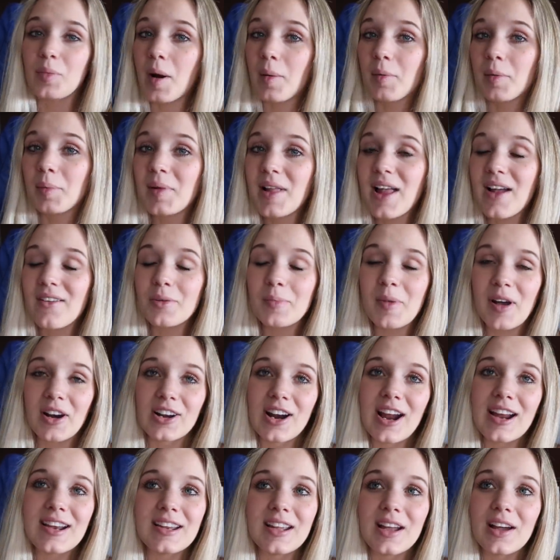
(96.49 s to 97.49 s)
probably have a
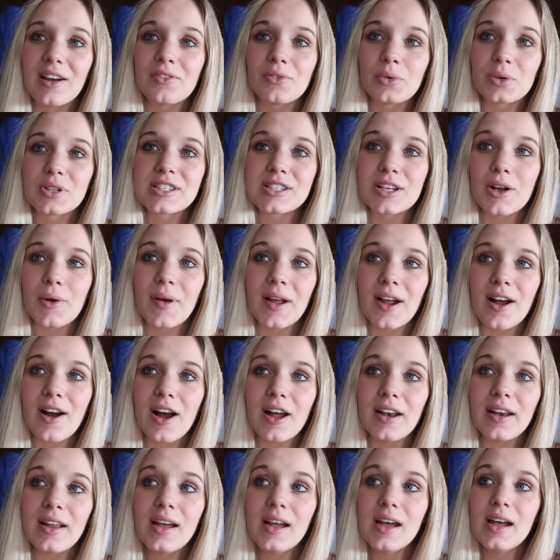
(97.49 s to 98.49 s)
better idea of what's going
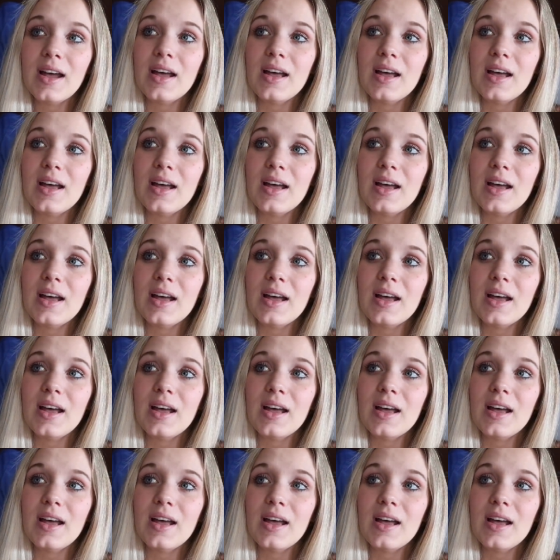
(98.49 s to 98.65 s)
on.